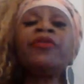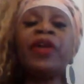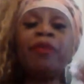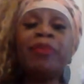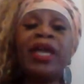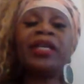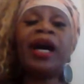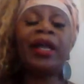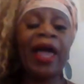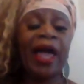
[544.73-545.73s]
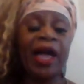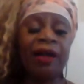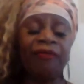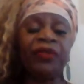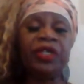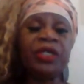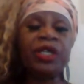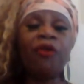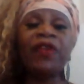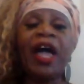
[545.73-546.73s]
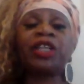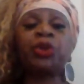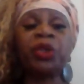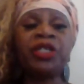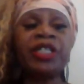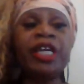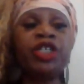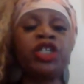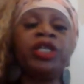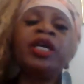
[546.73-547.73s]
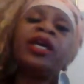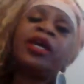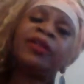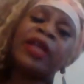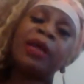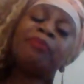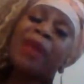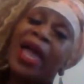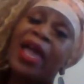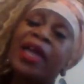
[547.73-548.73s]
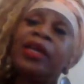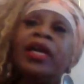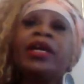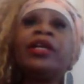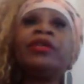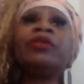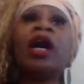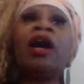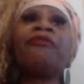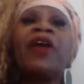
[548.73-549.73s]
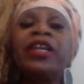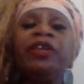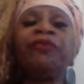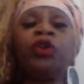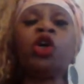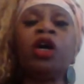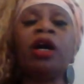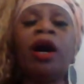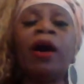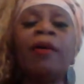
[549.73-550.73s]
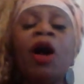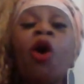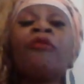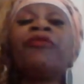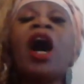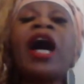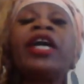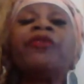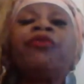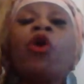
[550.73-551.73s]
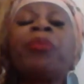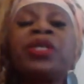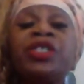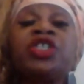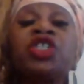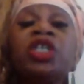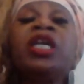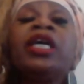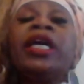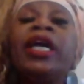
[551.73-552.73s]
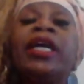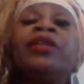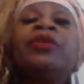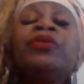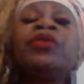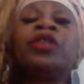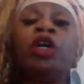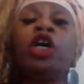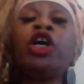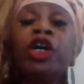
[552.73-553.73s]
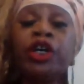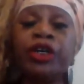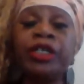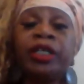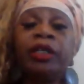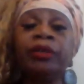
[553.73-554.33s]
they may not have the self-actualization. They may, in fighting for or vying for position in the herd,